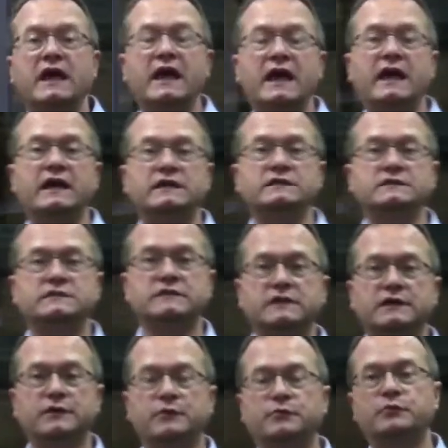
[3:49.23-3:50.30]
And
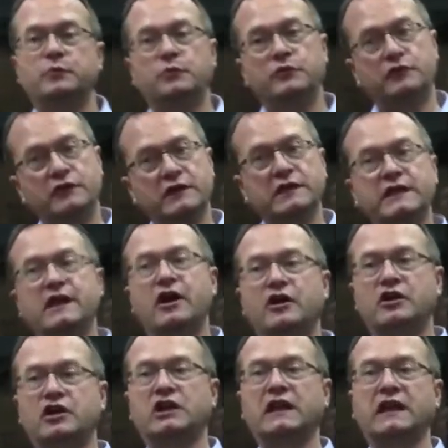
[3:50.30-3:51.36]
uh, really
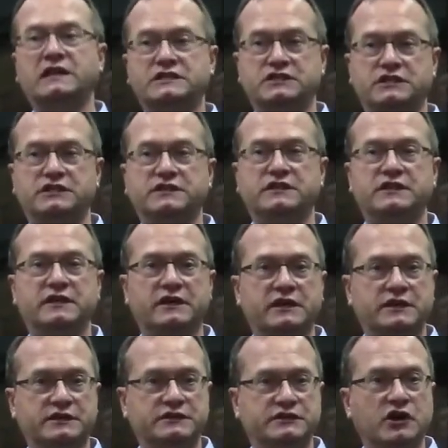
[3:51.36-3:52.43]
our collection
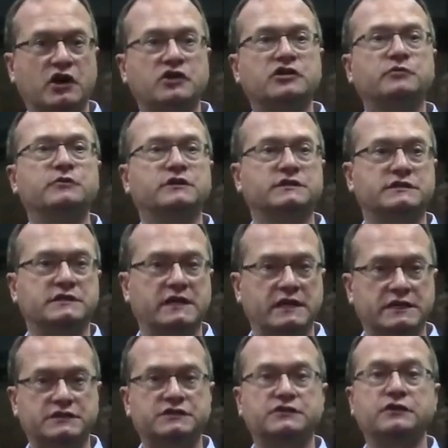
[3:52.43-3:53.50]
uh, documents the
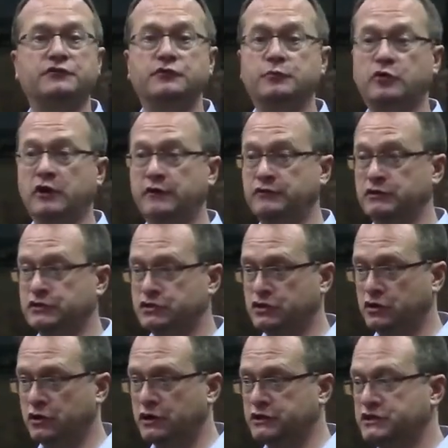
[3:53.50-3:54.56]
history of the Moravian
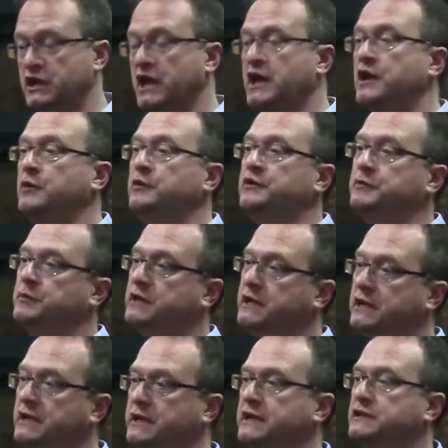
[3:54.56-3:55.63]
Church with the
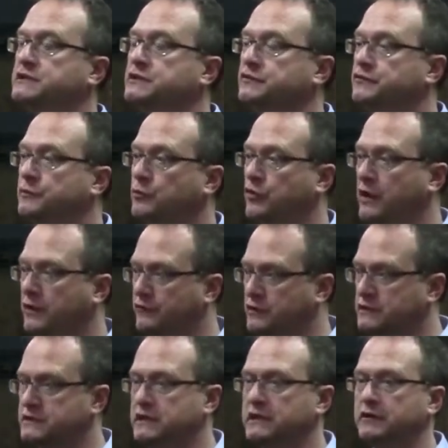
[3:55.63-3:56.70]
beginnings of the
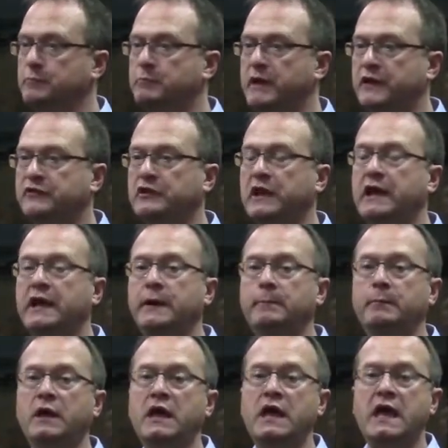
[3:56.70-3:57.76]
Moravians here in Bethlehem